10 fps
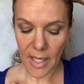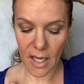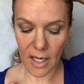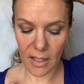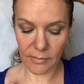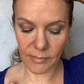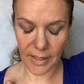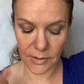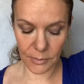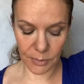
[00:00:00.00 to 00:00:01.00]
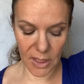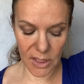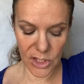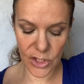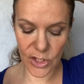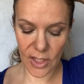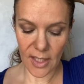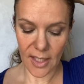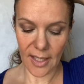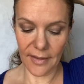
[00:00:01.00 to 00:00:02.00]
um, like the blush
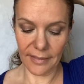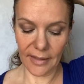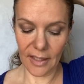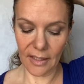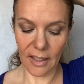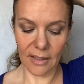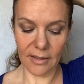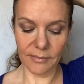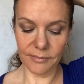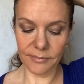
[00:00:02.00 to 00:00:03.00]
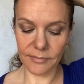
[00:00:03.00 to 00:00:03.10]
and the, um,